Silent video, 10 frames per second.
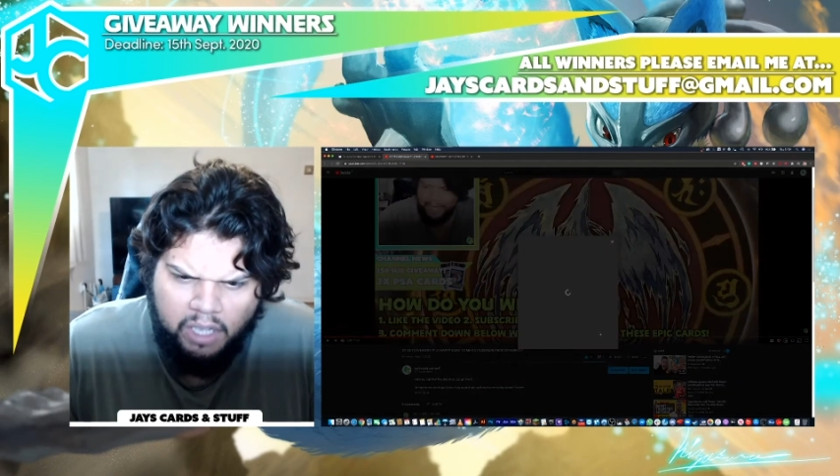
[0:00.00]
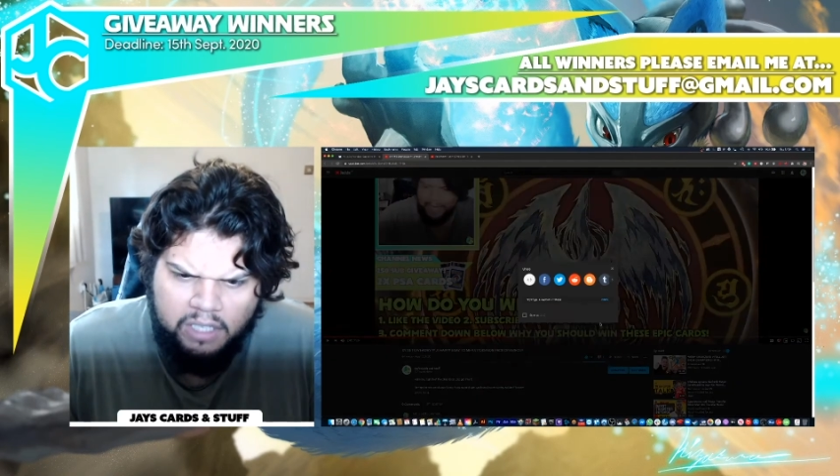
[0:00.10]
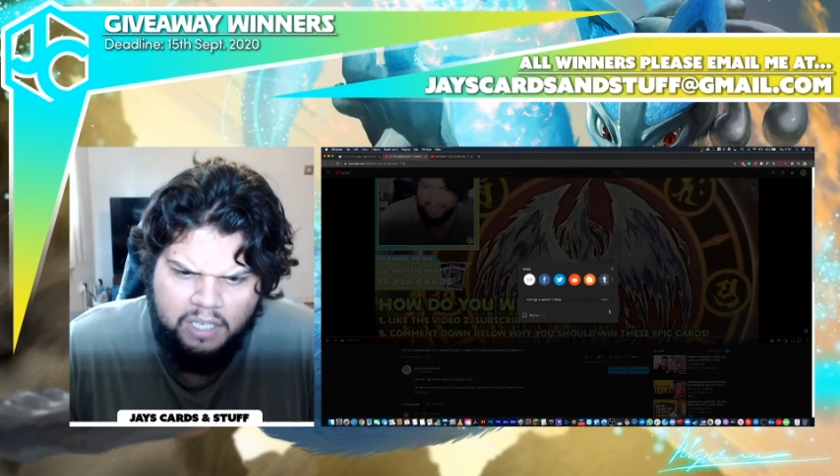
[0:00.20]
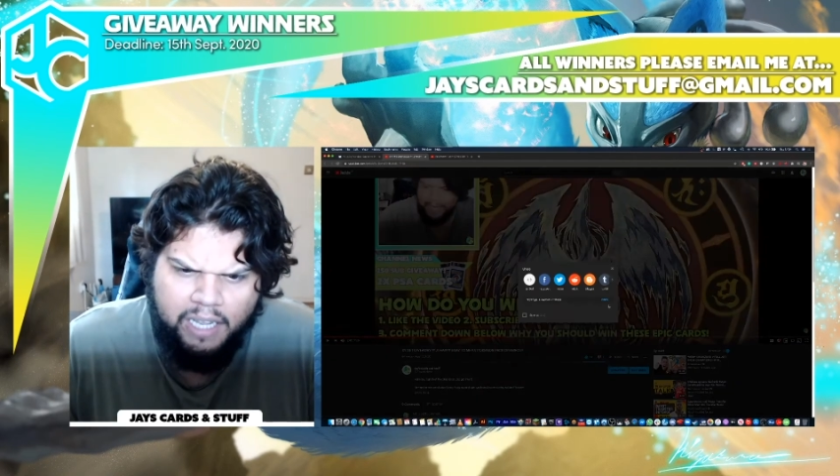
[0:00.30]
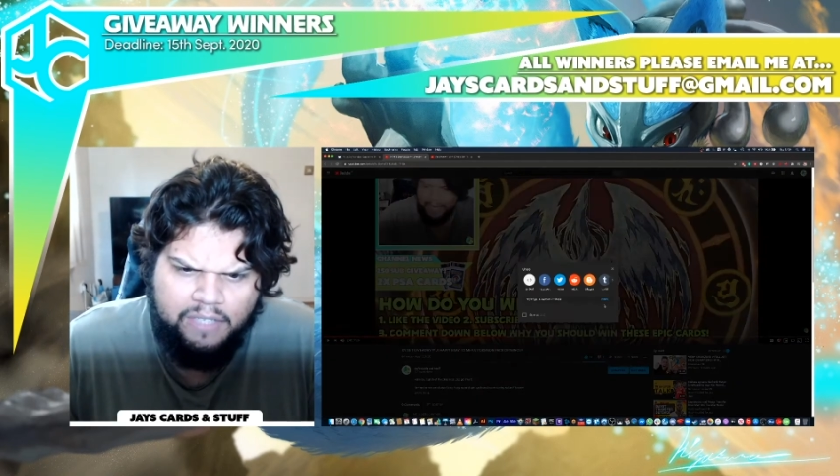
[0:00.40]

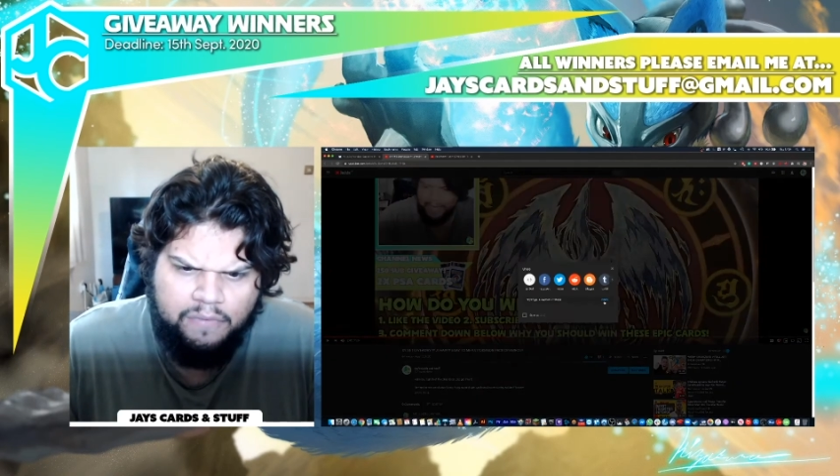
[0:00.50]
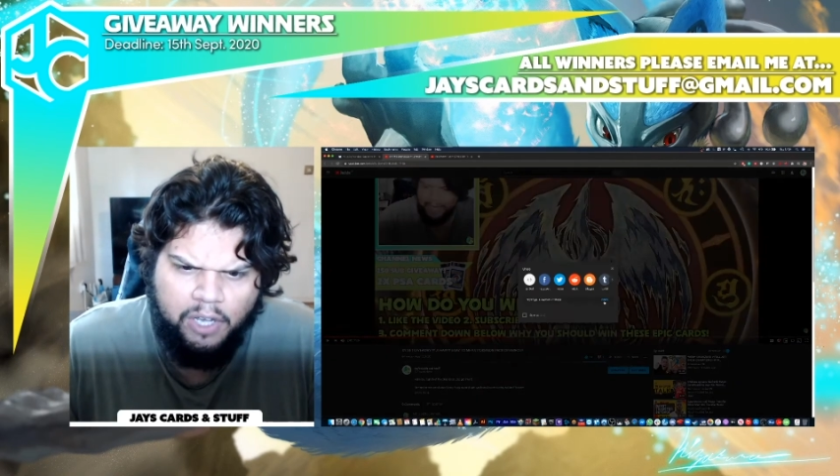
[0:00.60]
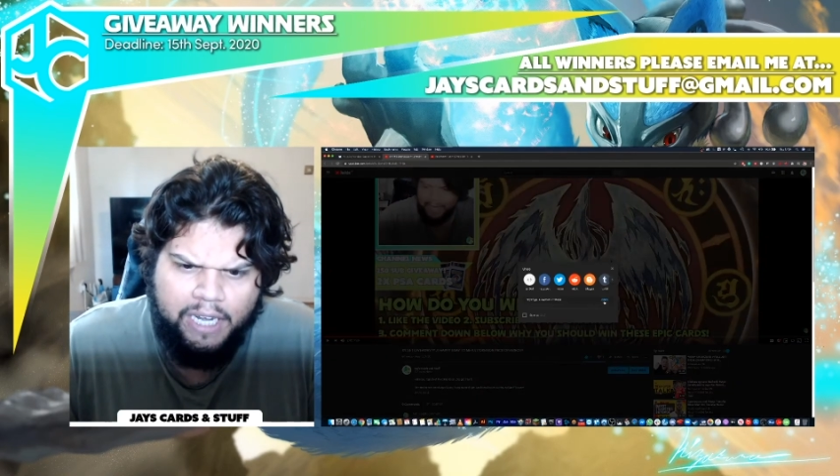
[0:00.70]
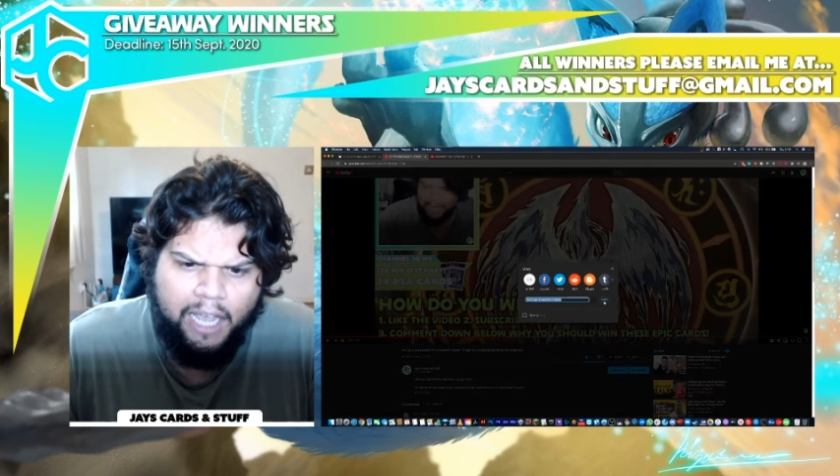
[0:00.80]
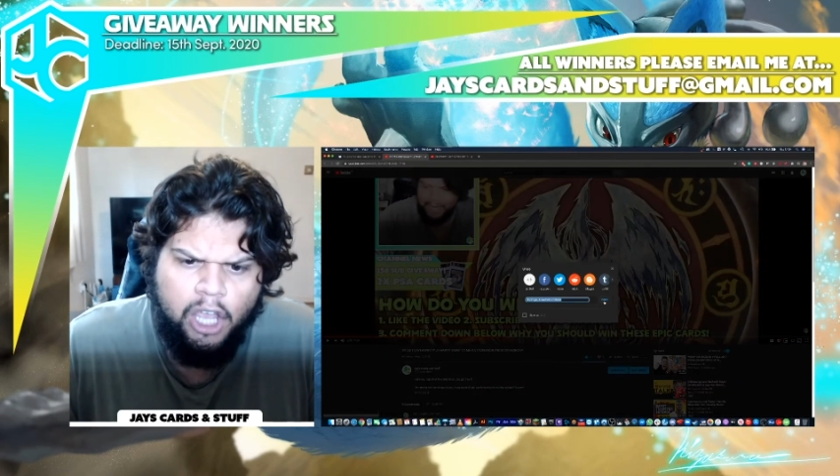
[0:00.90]
So let's
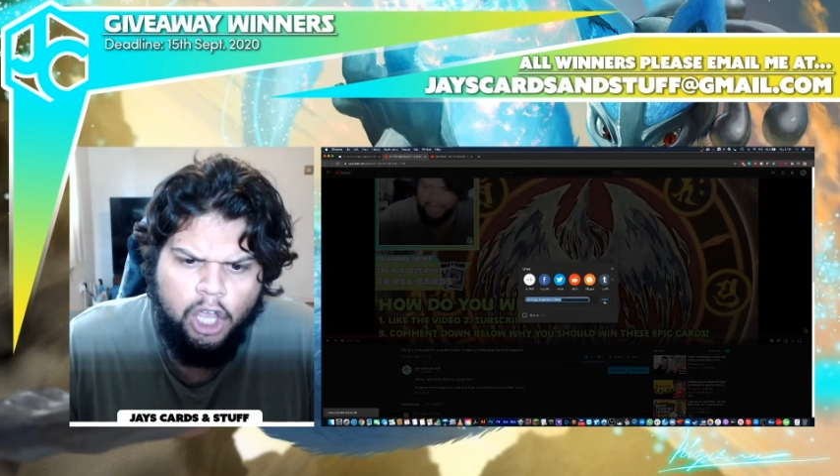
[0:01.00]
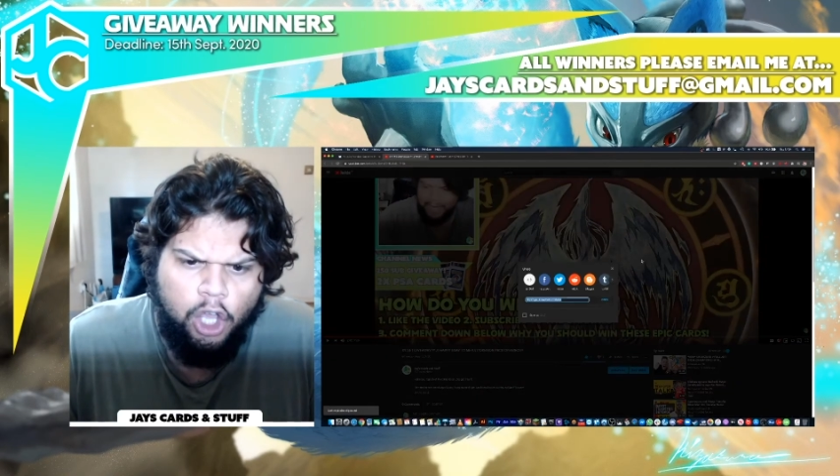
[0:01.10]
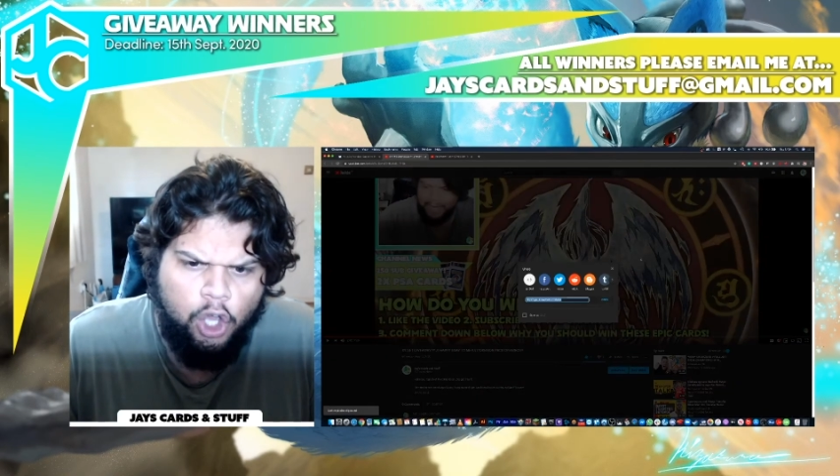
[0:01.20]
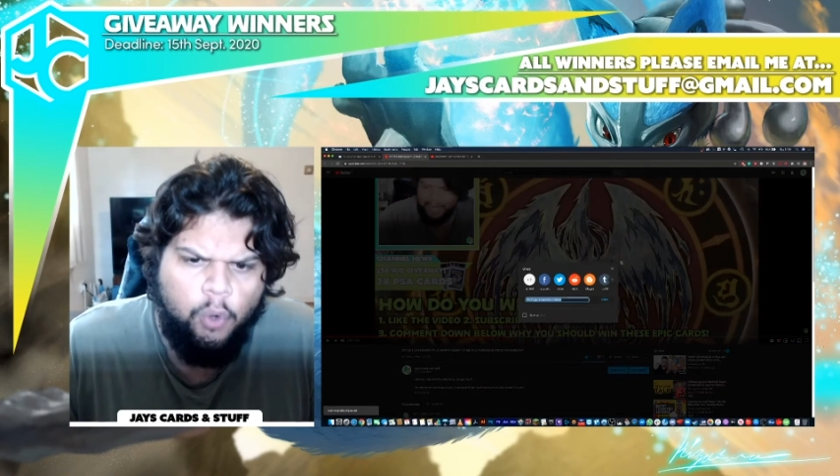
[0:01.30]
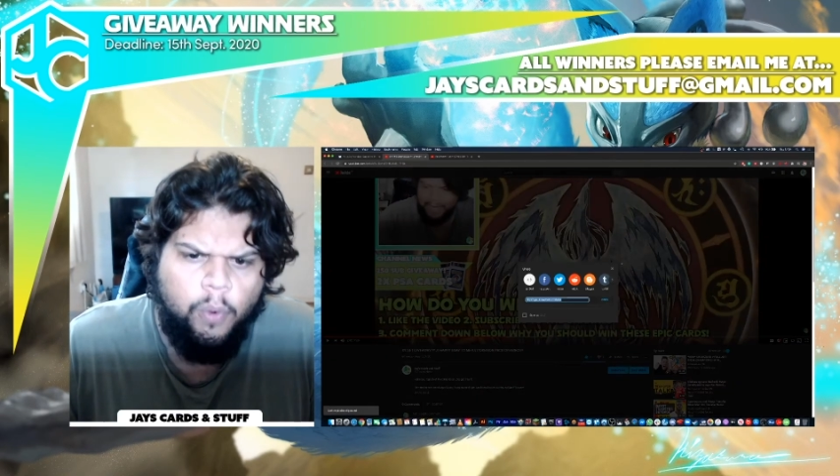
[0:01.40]
find out
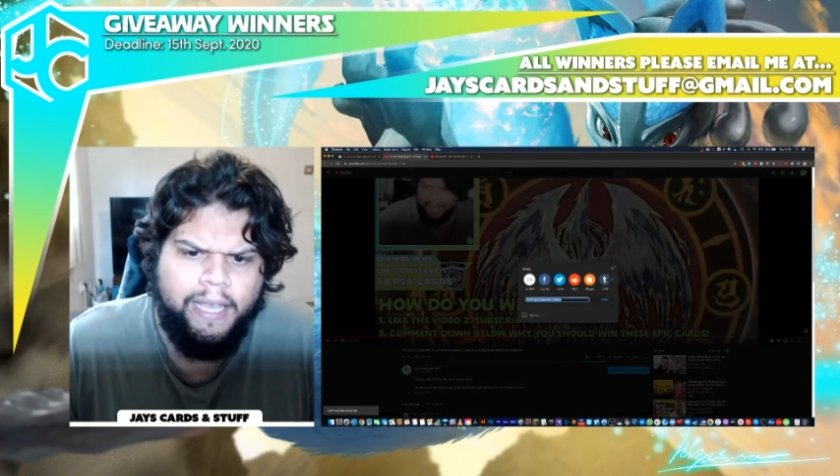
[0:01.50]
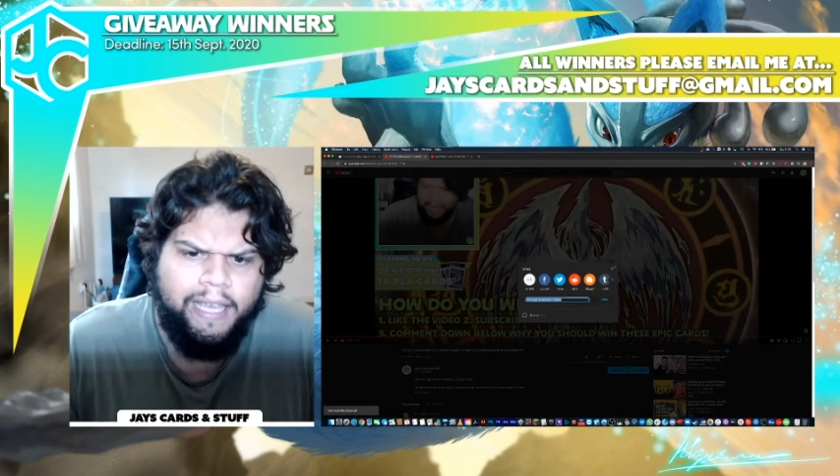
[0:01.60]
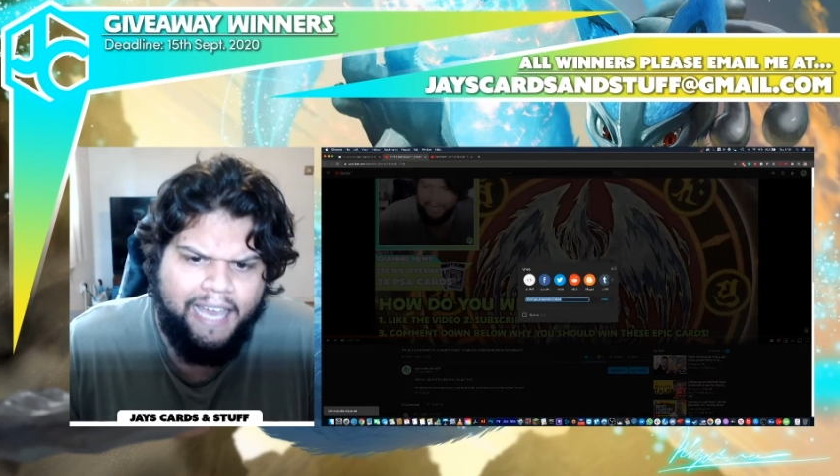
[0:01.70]
who